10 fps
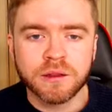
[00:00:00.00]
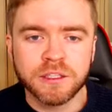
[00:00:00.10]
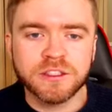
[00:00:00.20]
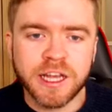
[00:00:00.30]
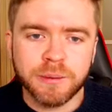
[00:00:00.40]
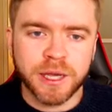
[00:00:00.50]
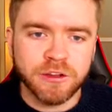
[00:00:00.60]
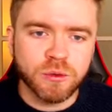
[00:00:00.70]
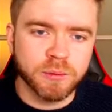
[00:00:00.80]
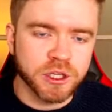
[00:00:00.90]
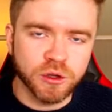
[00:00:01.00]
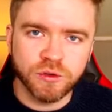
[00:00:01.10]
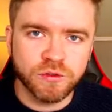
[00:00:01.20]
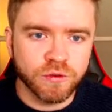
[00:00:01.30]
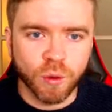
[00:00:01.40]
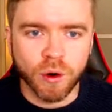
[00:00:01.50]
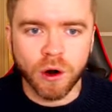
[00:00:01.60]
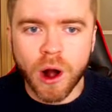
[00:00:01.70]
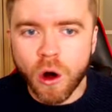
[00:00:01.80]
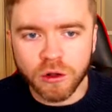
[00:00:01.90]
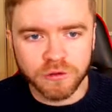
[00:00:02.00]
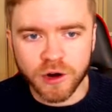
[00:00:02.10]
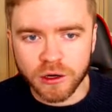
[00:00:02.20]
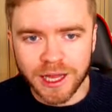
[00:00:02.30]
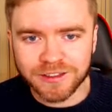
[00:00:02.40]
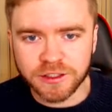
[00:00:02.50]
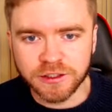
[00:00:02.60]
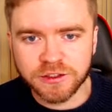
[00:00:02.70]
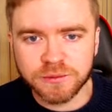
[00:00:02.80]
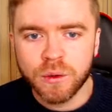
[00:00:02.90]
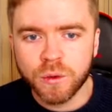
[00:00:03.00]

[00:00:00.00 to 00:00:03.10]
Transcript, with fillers: This database will be used for all of our lessons.